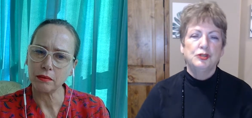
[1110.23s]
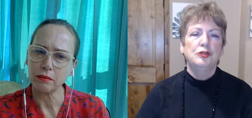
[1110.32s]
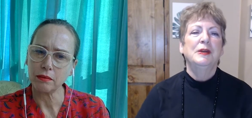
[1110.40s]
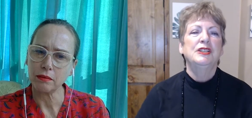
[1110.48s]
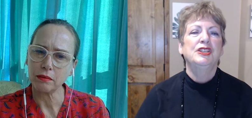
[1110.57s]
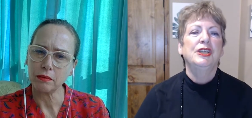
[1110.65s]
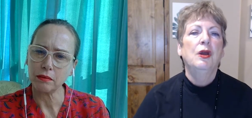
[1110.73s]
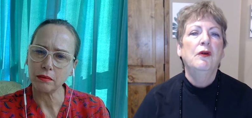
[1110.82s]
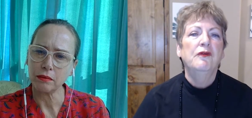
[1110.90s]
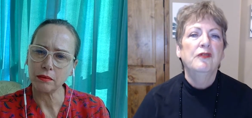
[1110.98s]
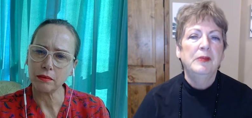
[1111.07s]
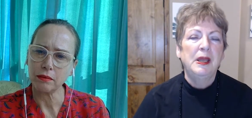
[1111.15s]
Speaker 1: too much ego
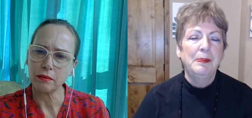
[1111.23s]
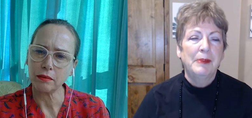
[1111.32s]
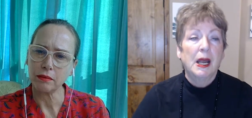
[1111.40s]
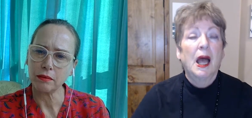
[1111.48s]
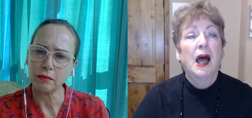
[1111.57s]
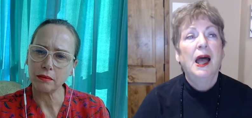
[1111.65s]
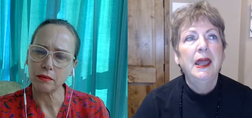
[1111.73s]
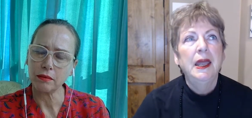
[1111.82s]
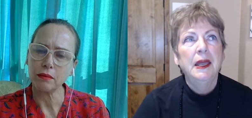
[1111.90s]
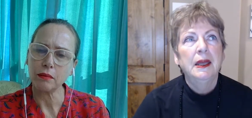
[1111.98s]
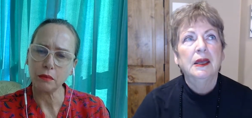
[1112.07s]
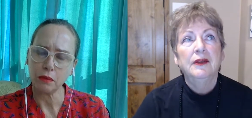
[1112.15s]
for me, but
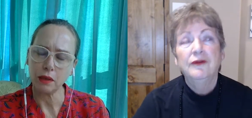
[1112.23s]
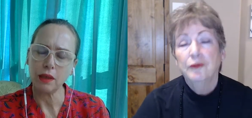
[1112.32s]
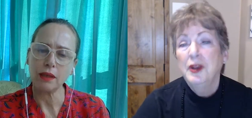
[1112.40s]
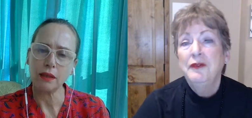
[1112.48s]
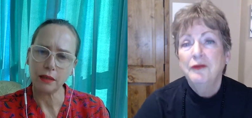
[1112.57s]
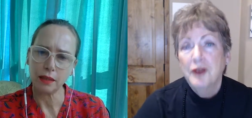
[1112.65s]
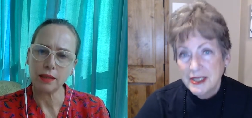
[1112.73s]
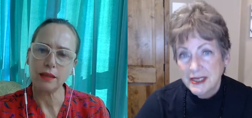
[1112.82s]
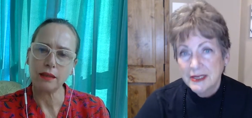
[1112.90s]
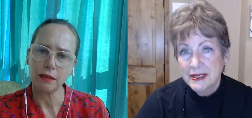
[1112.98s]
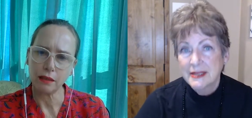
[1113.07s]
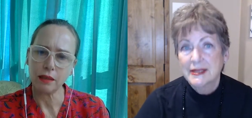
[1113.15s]
I can rephrase
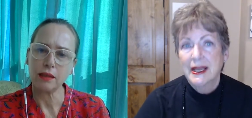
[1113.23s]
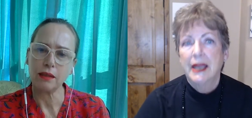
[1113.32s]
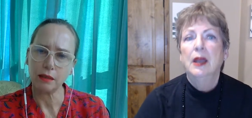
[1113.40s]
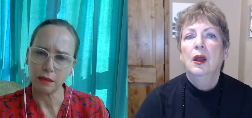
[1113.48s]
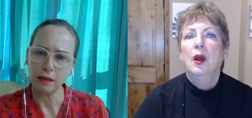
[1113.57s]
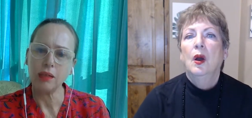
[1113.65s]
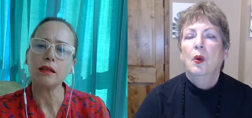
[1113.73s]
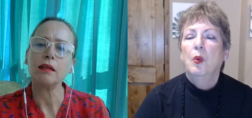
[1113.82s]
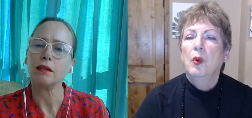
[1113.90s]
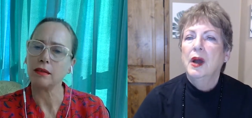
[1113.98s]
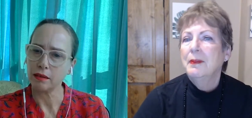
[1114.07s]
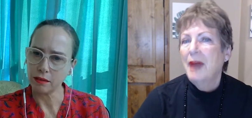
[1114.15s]
it to say,
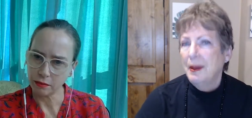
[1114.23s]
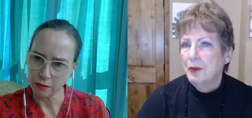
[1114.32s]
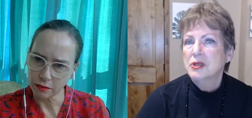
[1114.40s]
what am I